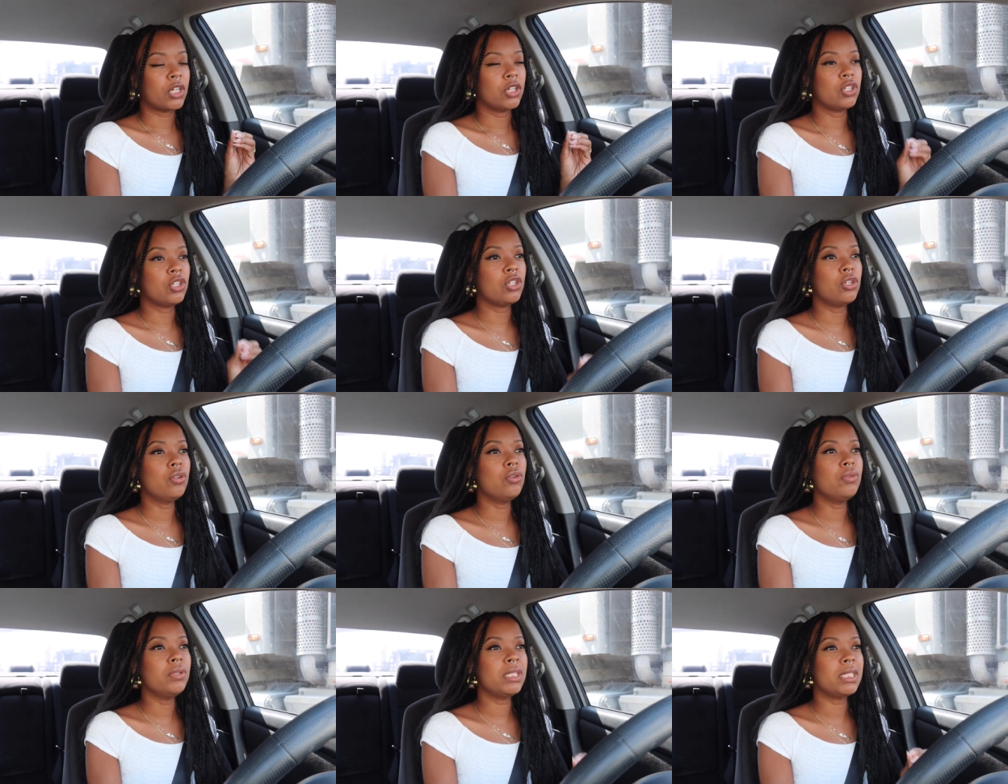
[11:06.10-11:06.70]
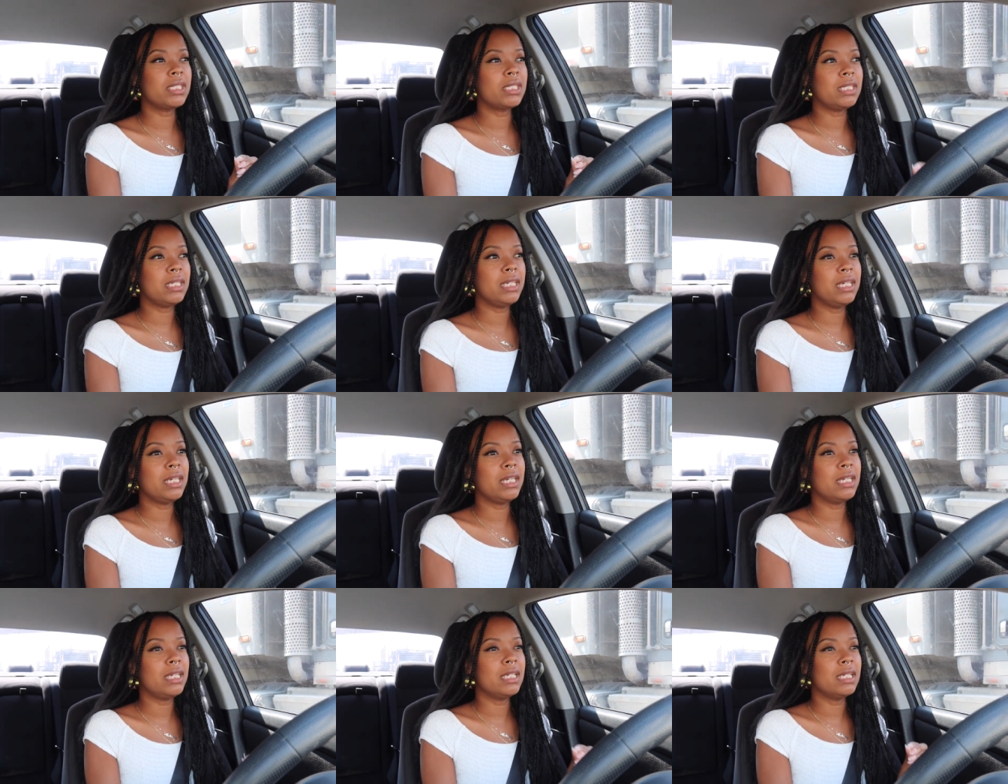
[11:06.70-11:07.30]
you
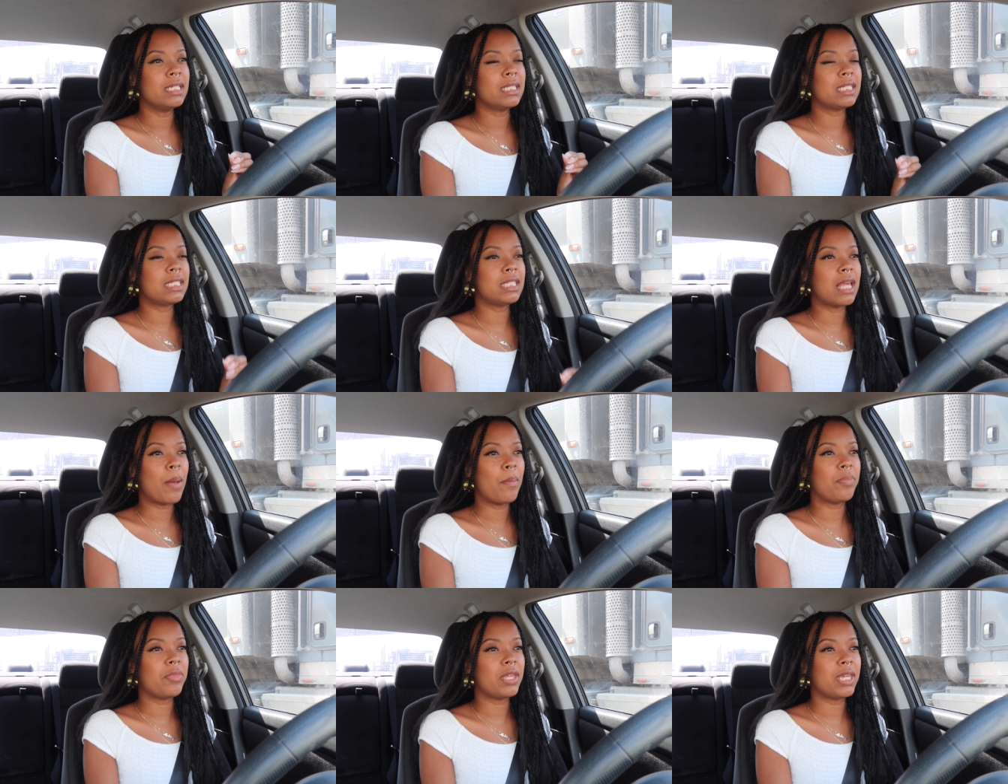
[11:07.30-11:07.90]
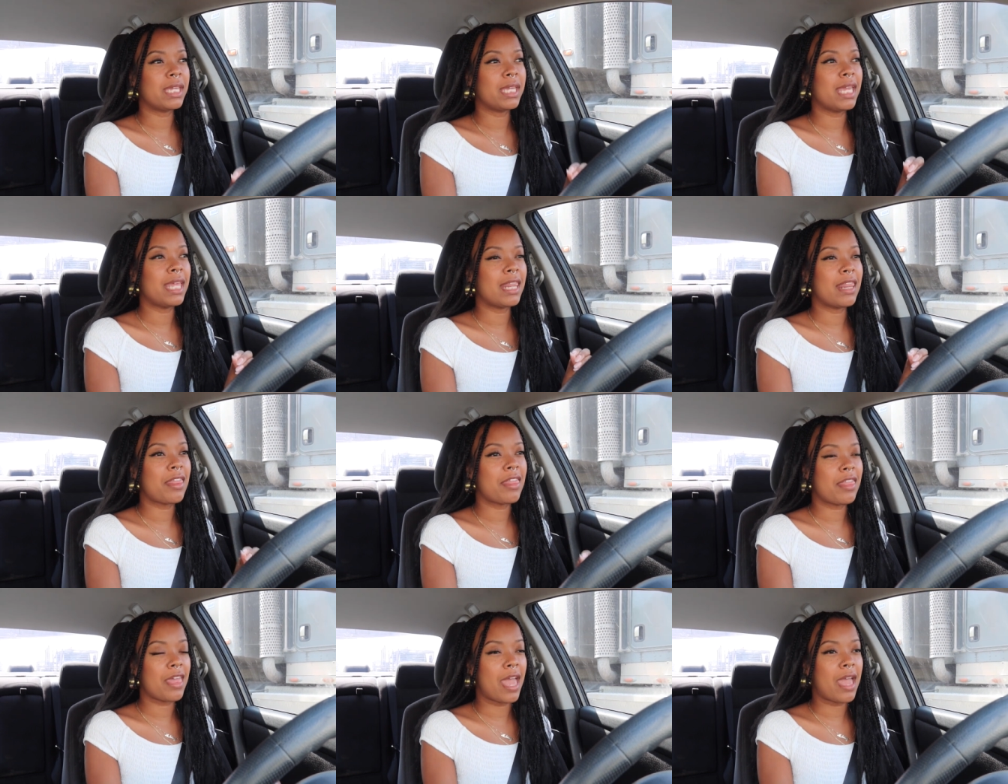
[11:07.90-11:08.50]
see something
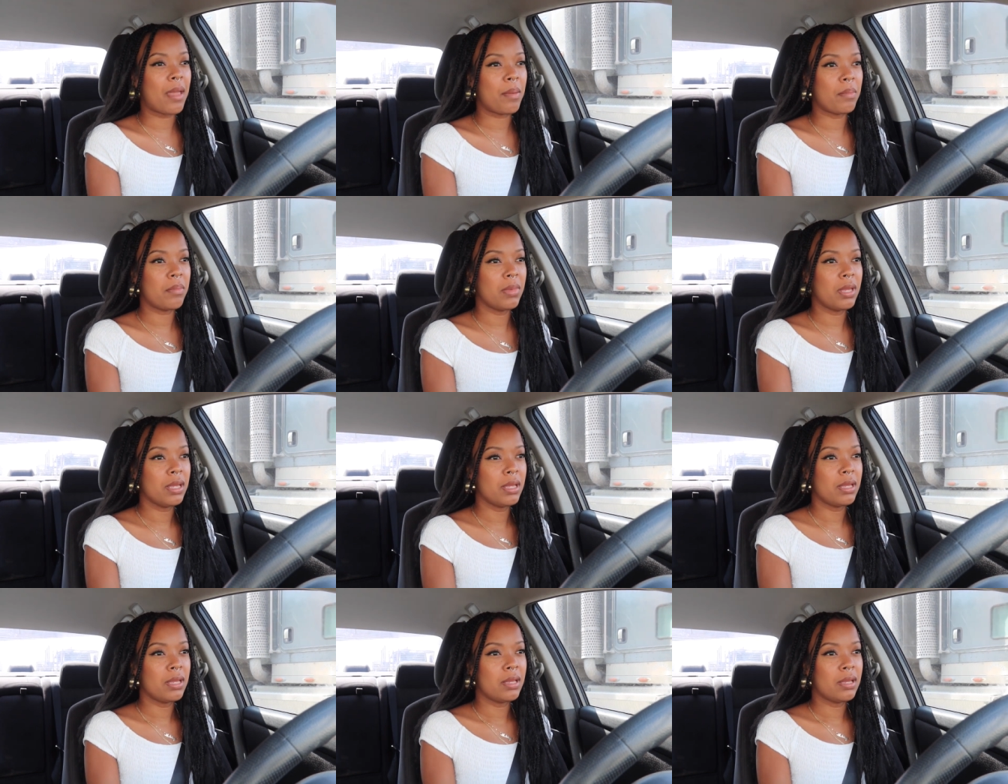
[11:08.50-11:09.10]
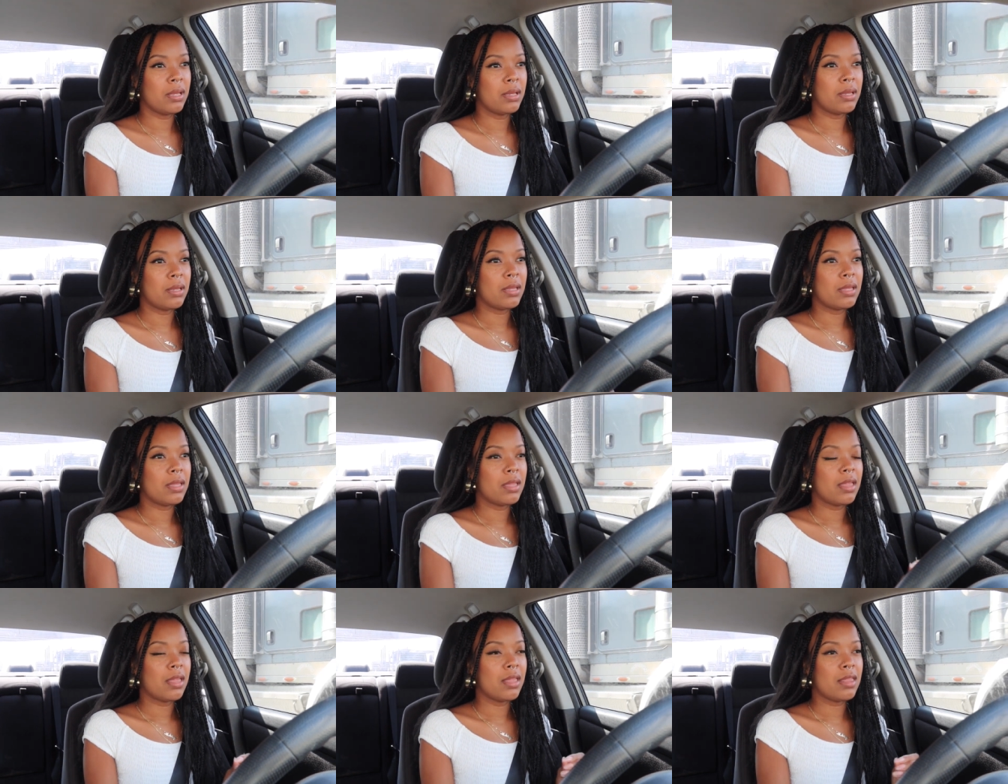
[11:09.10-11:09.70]
in
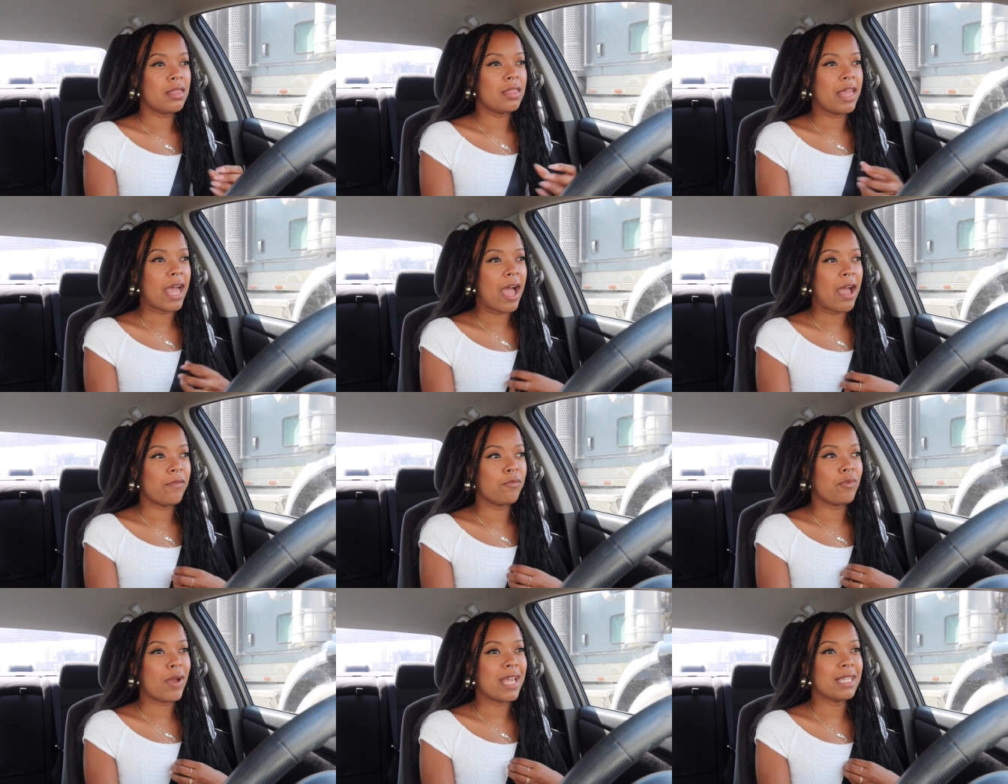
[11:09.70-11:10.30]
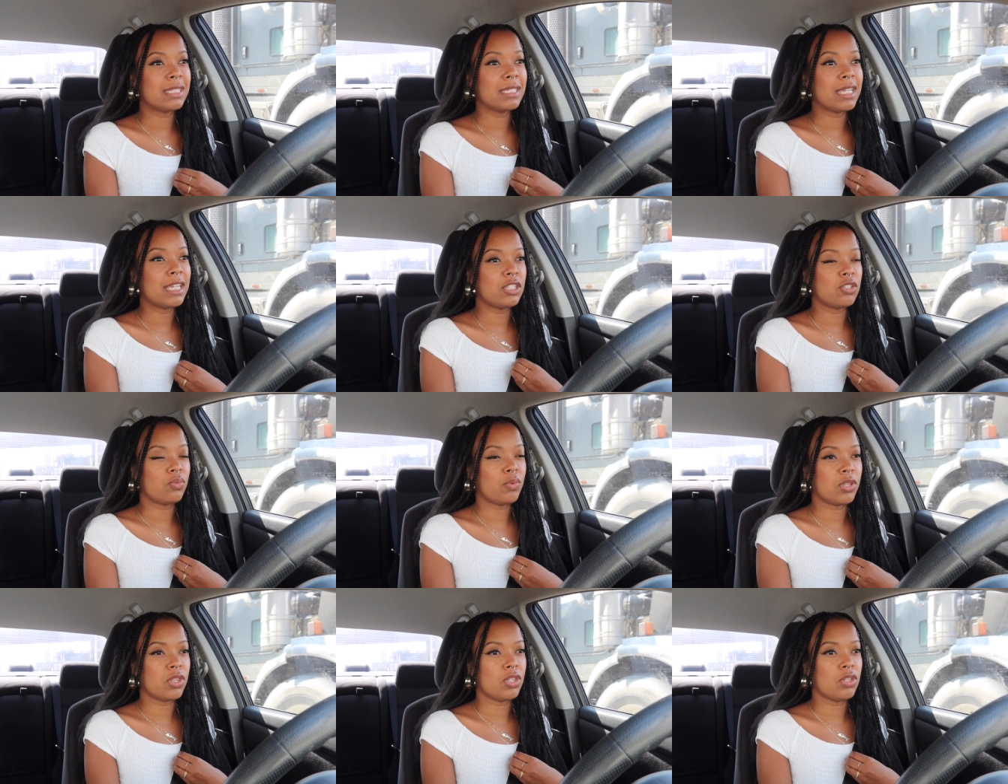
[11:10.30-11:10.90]
them that
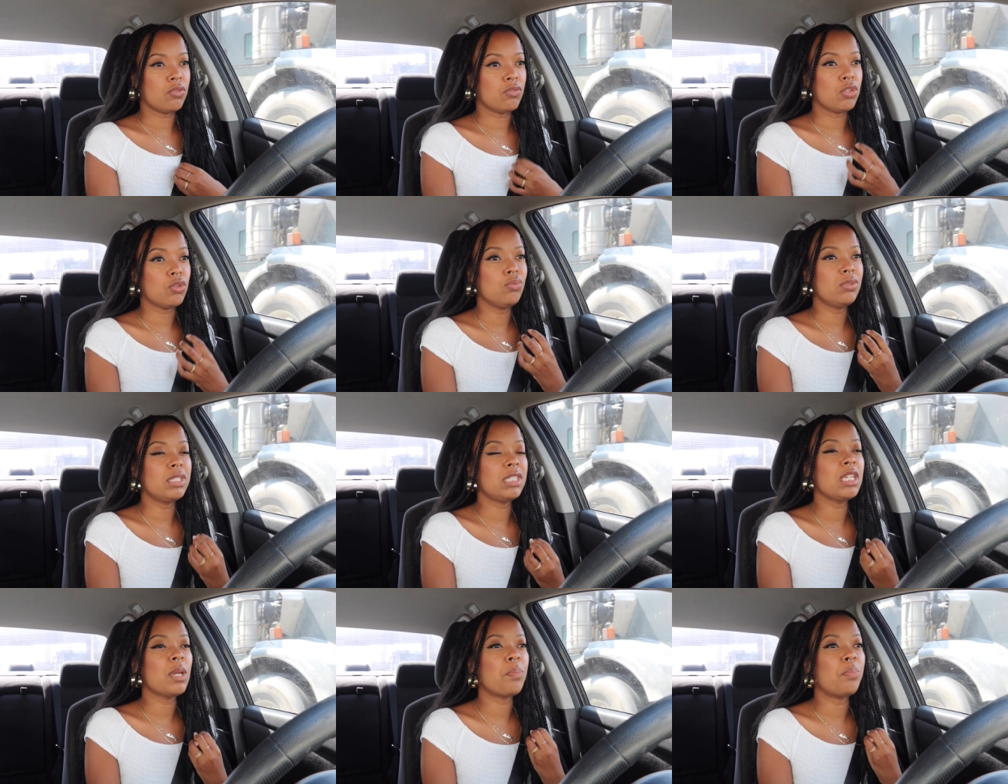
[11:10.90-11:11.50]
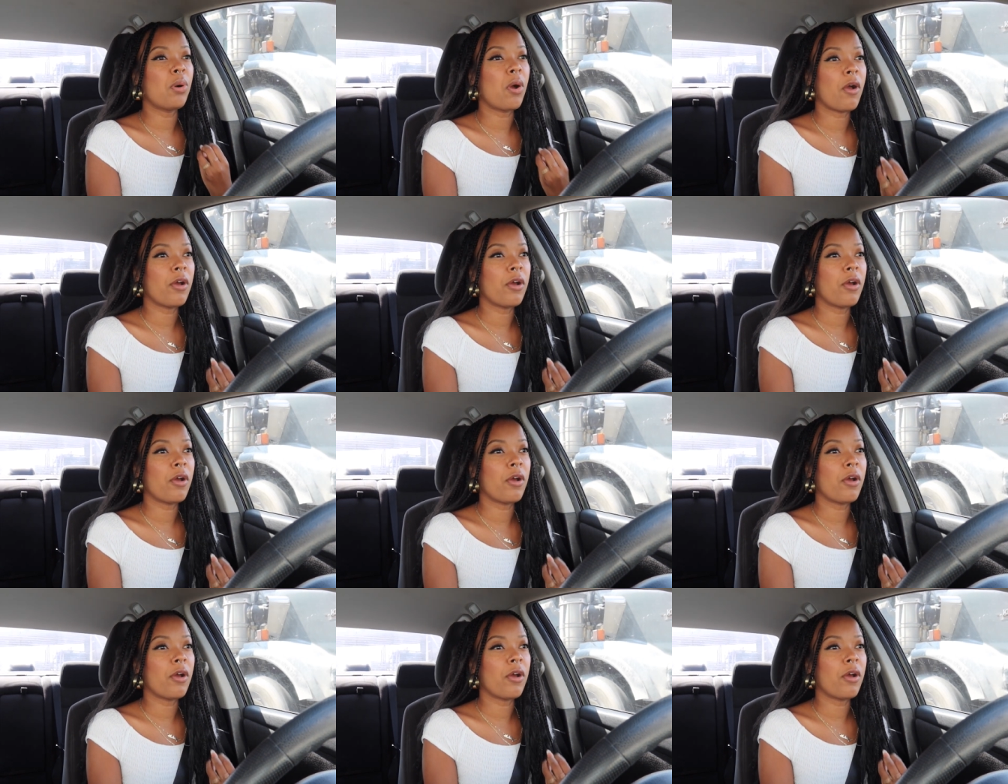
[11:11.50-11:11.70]
resonates with you you see a